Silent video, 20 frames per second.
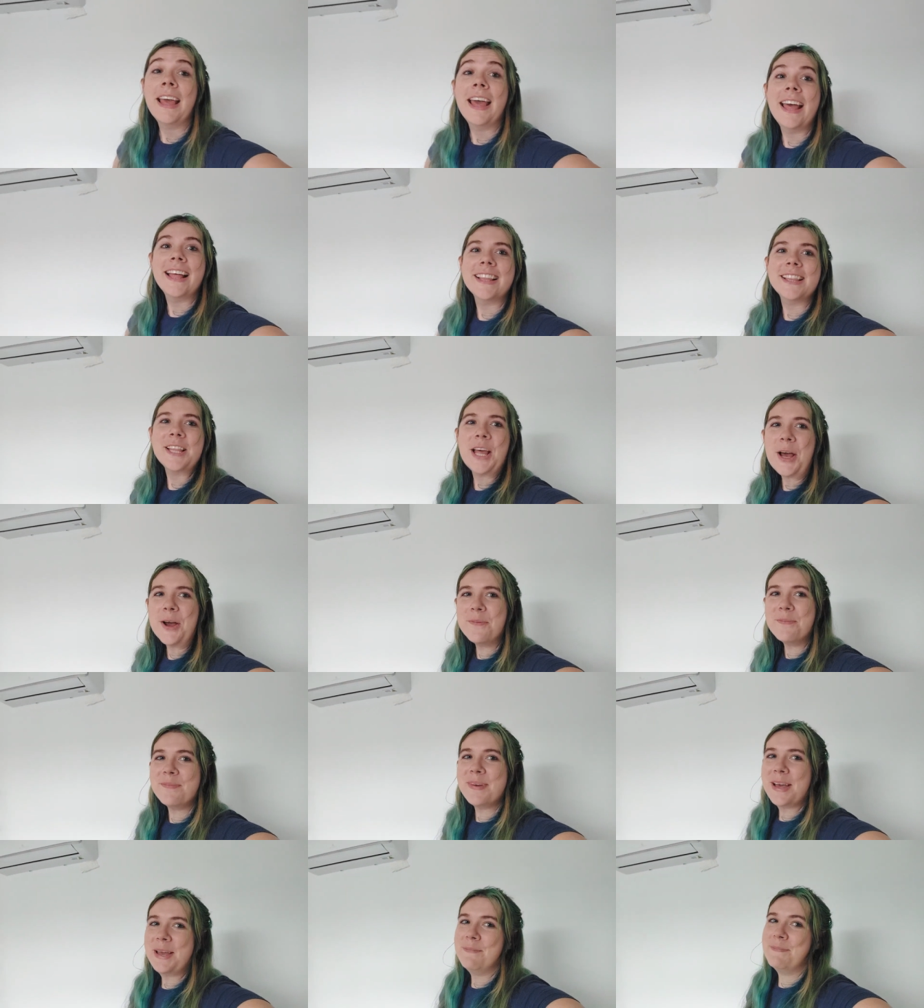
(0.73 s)

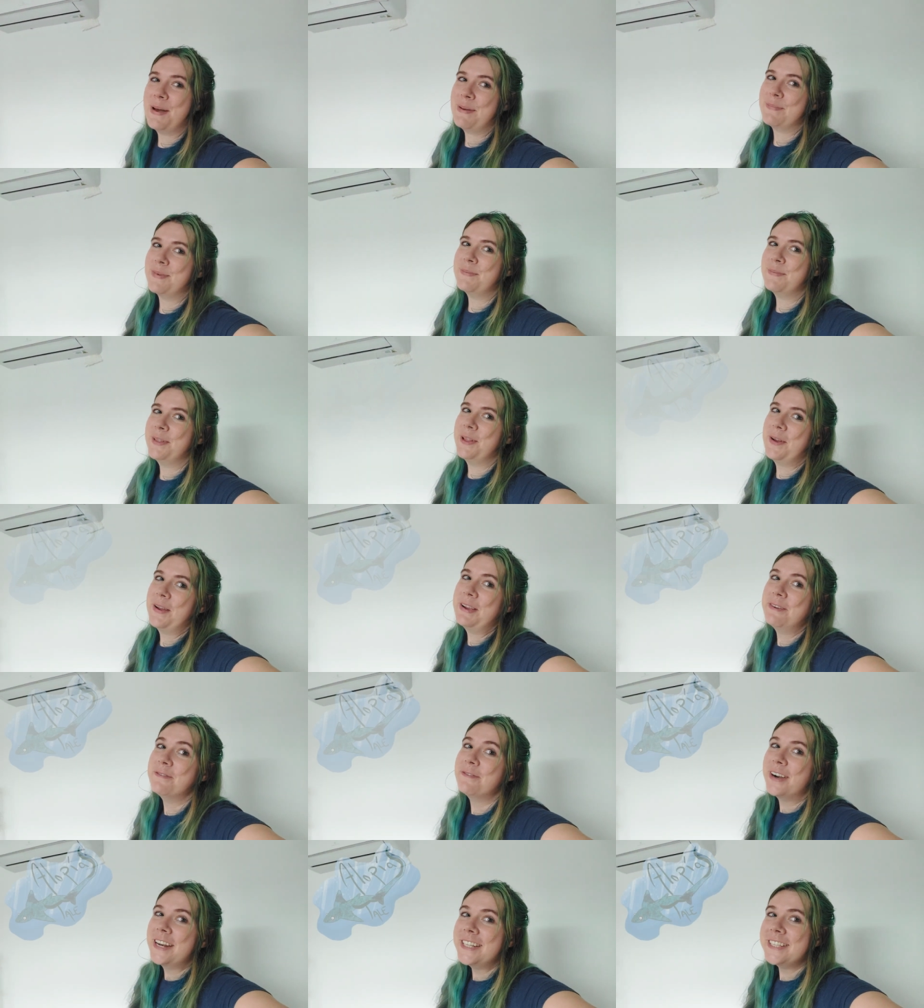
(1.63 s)
Hello my bubble
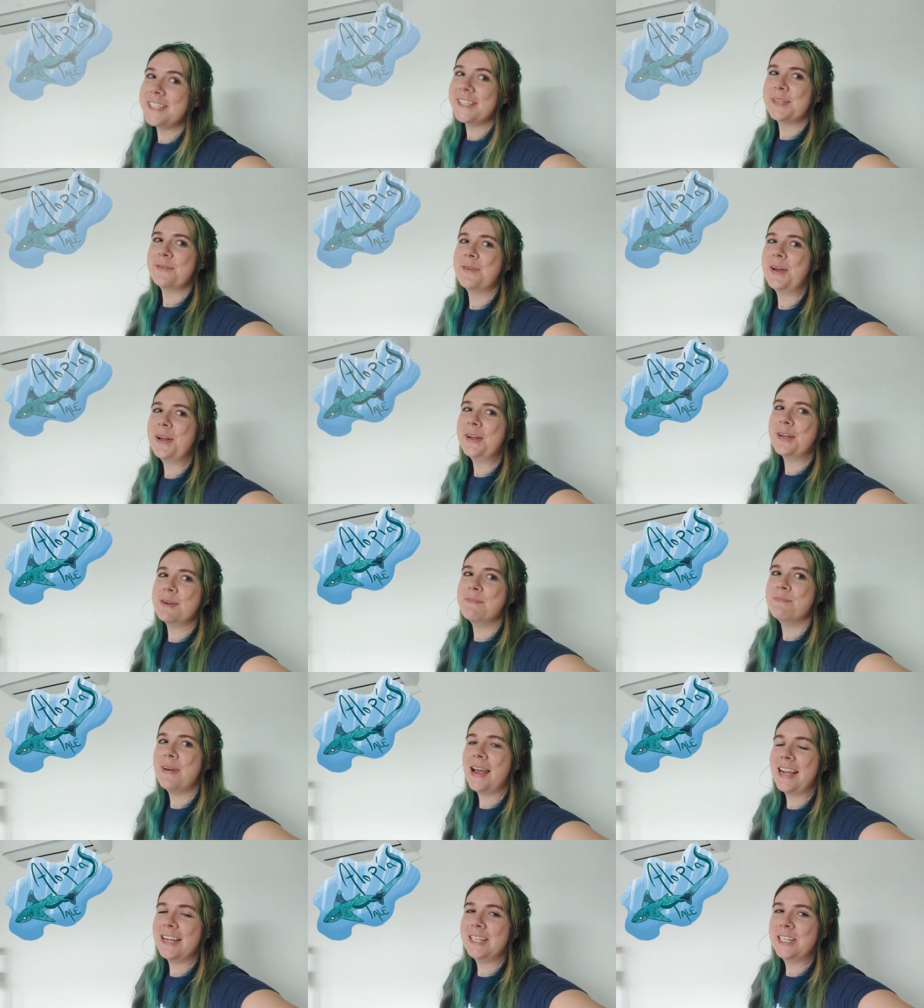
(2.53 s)
blowing friends and
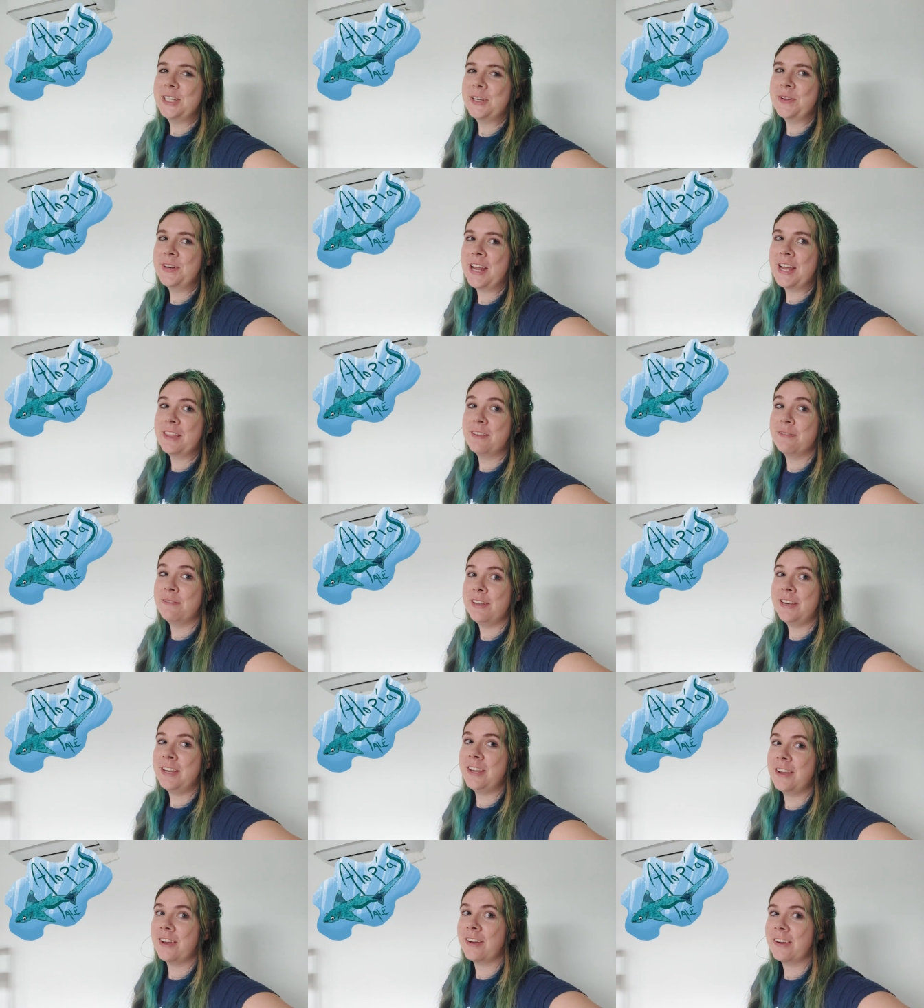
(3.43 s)
welcome back to another
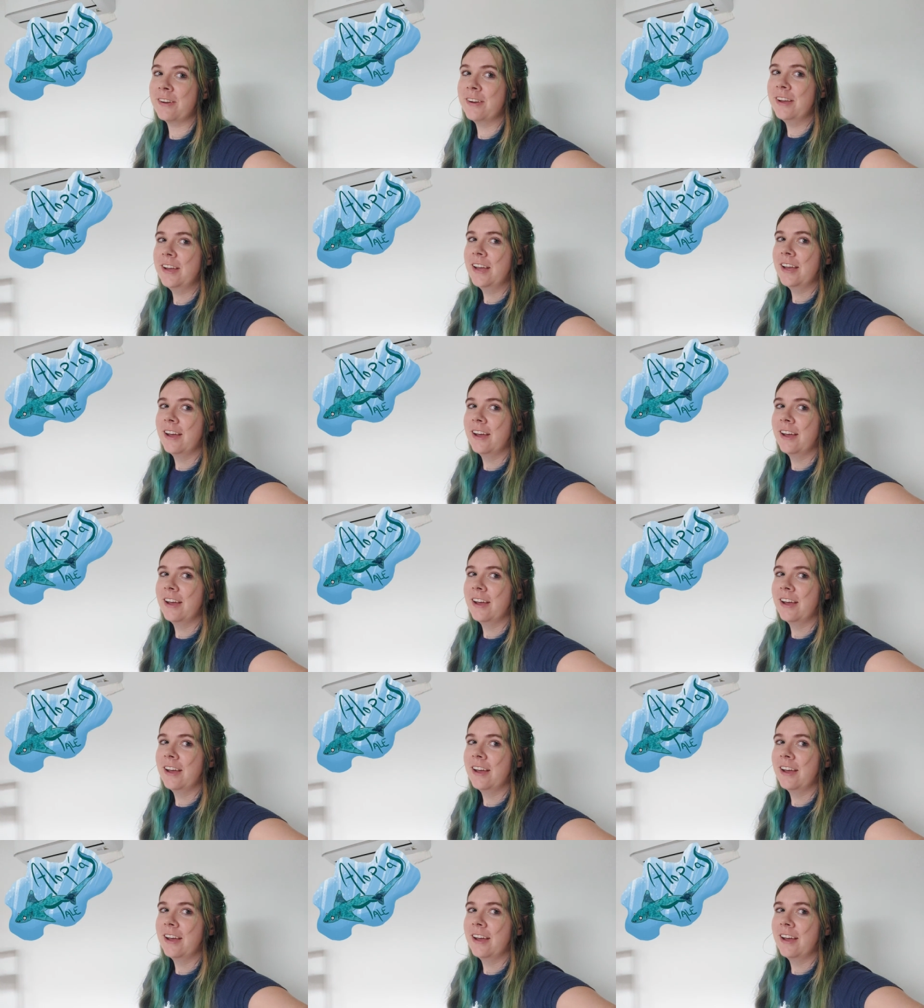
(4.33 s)
video.